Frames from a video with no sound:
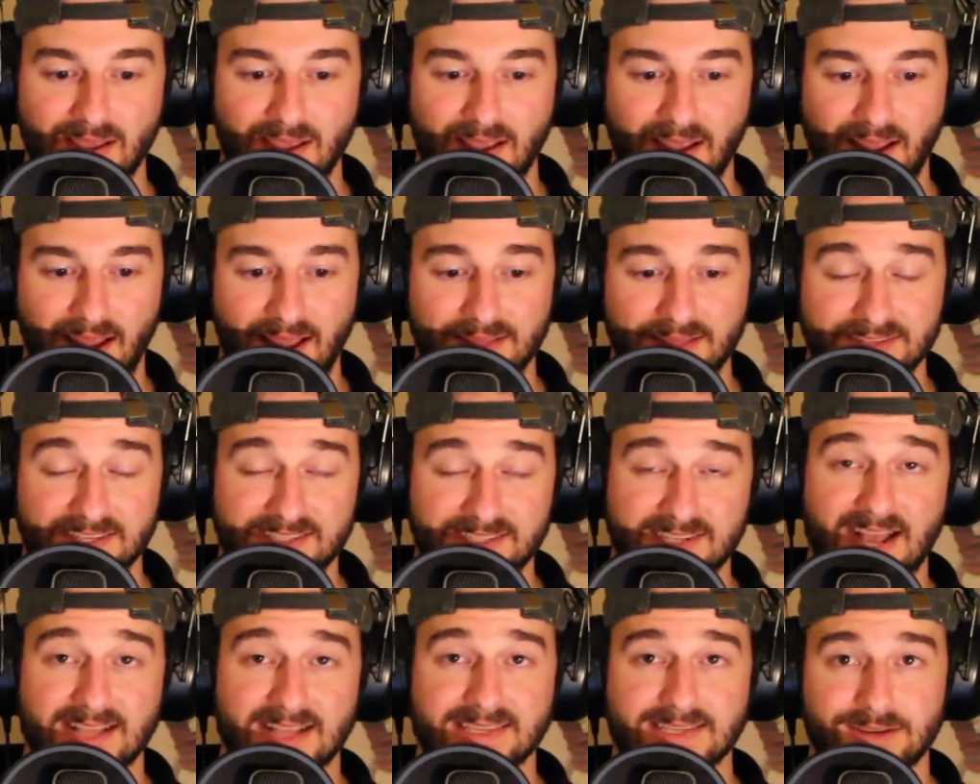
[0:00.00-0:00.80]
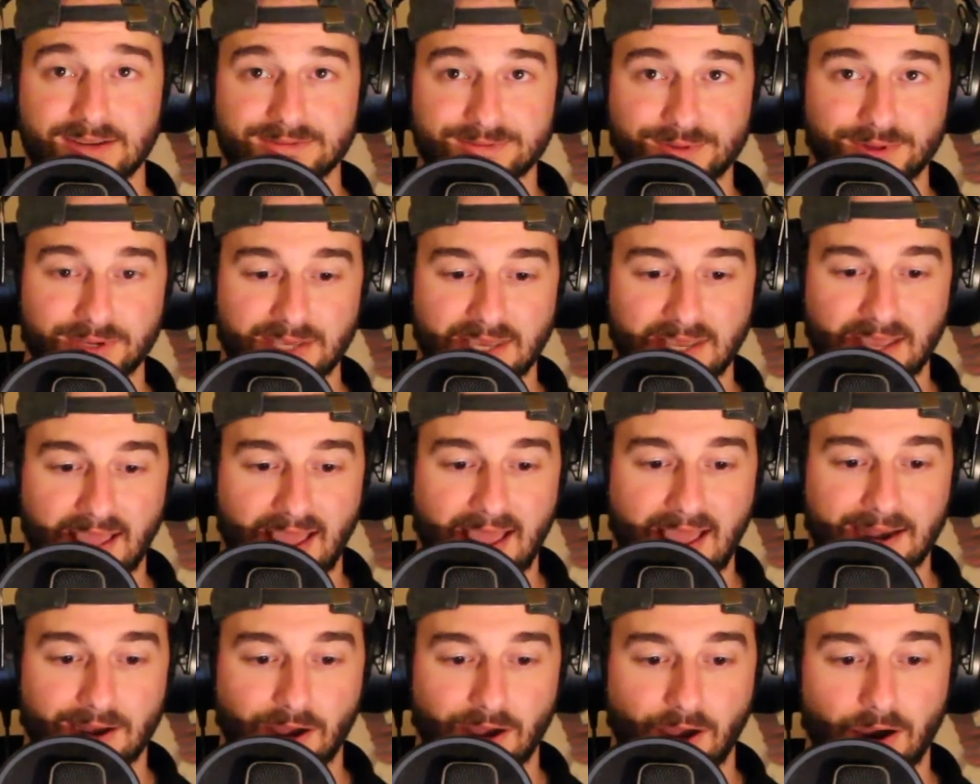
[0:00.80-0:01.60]
And the stats I was looking
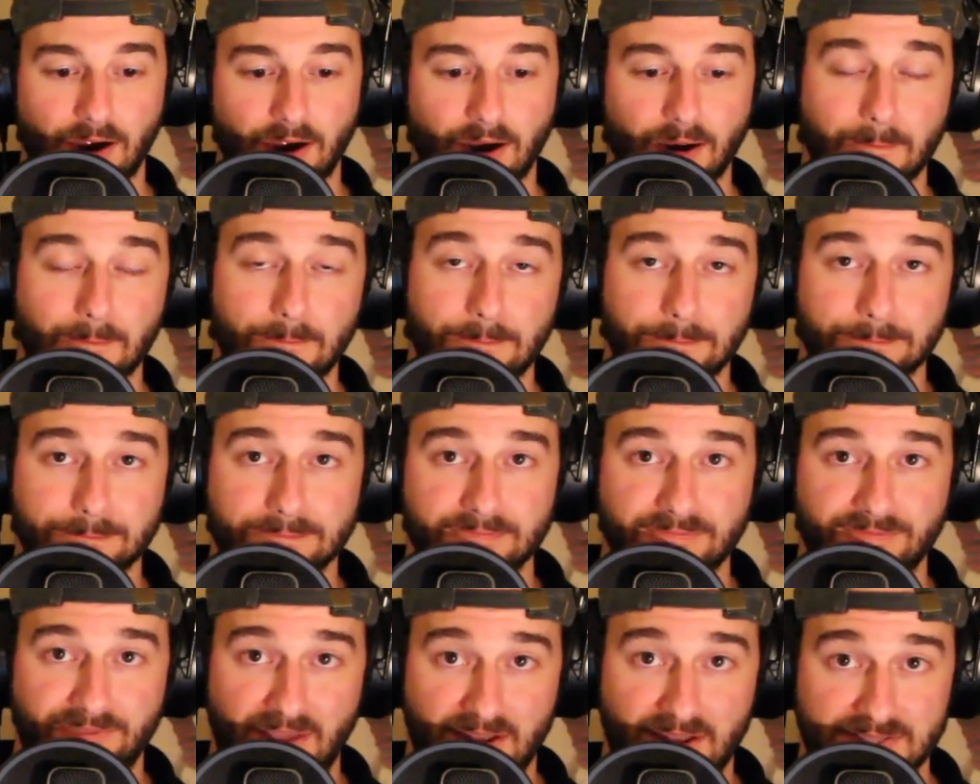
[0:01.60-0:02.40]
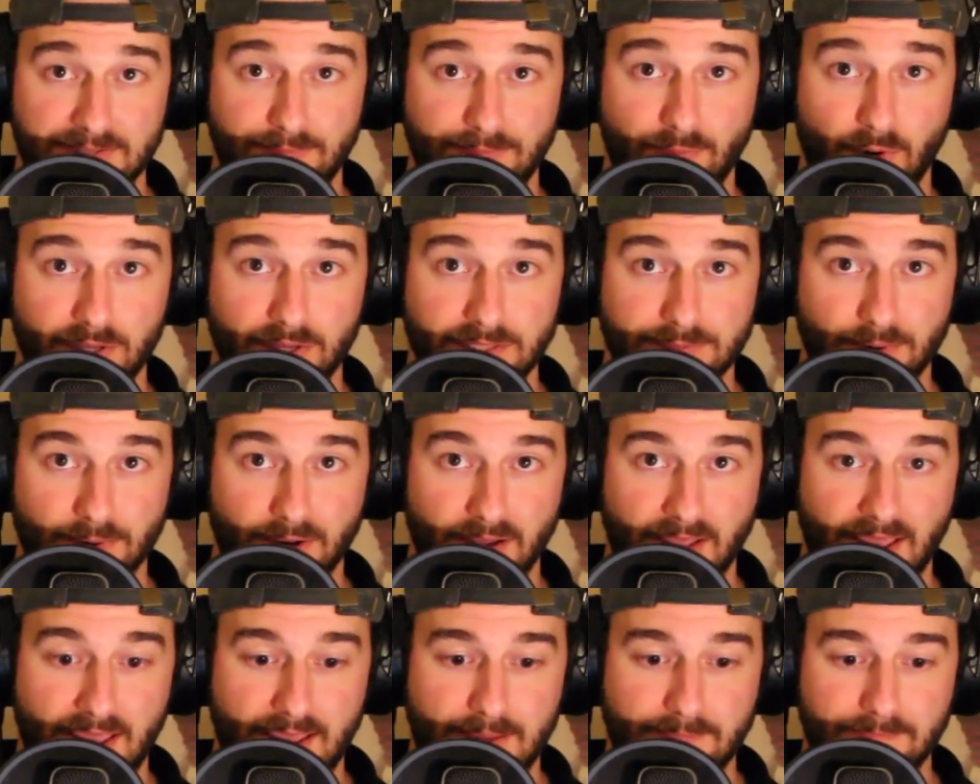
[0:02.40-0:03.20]
at are fantasy points per
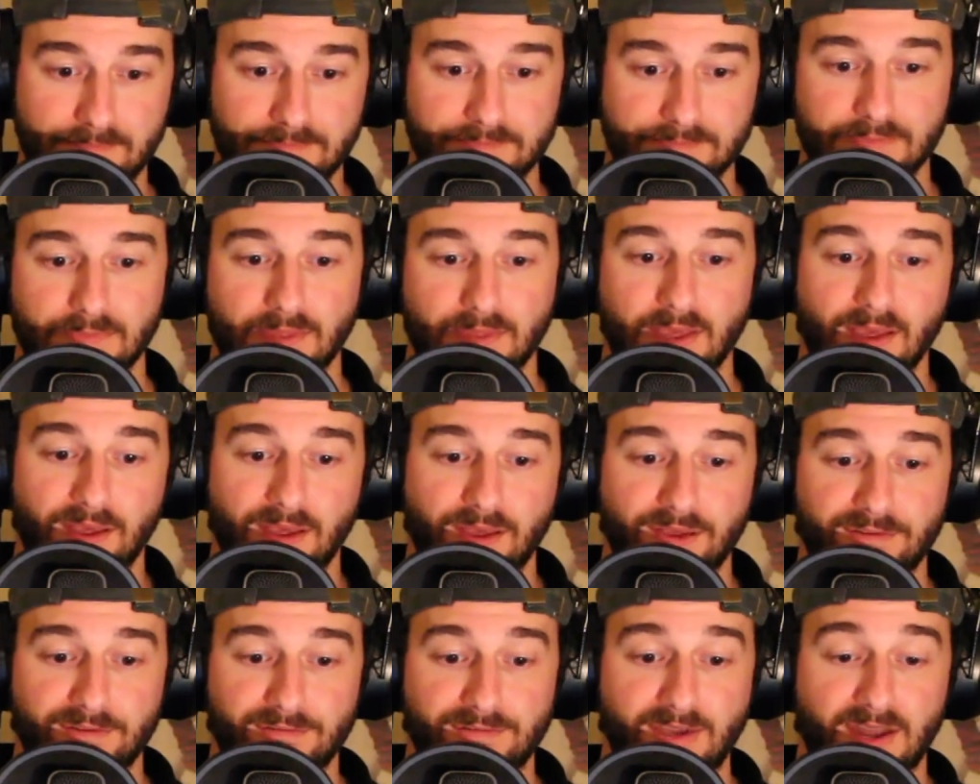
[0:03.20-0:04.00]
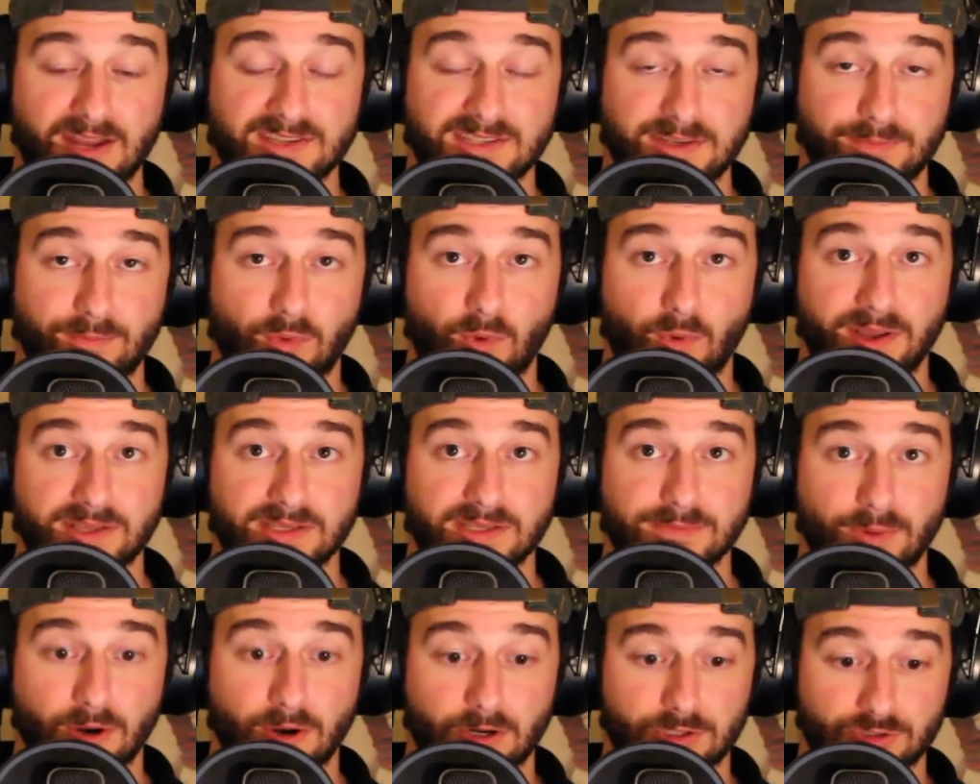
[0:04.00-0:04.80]
game, fantasy points
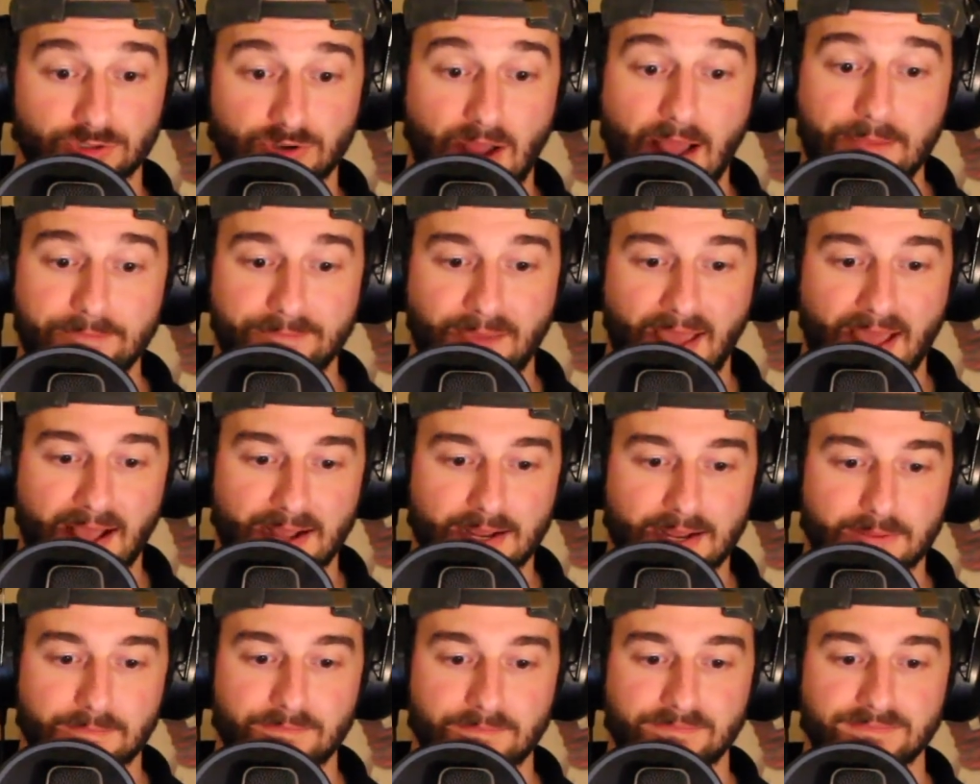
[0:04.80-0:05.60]
per dropback.